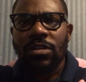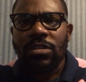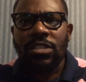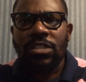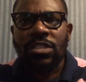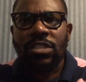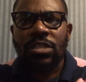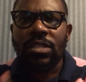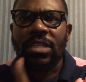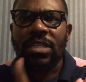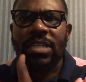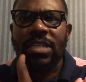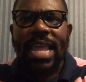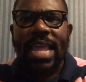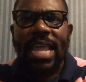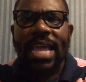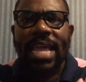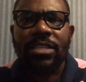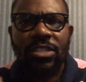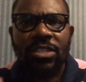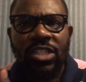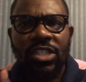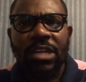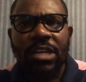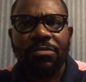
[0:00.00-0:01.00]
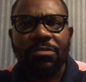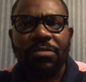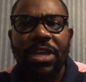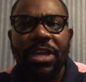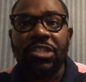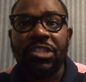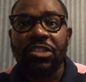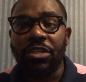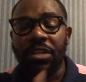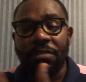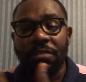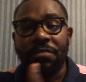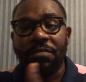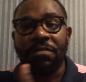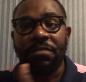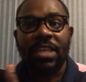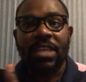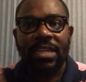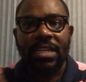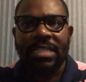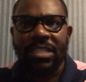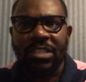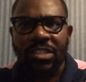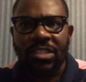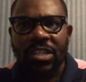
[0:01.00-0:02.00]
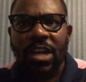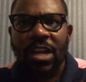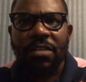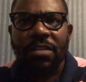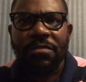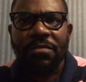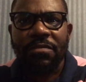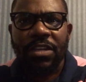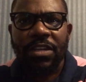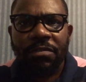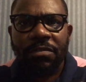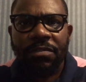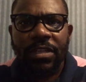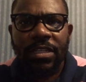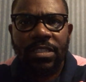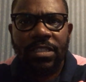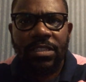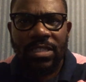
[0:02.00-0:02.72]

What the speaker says: to the next generation if they're deserving of it.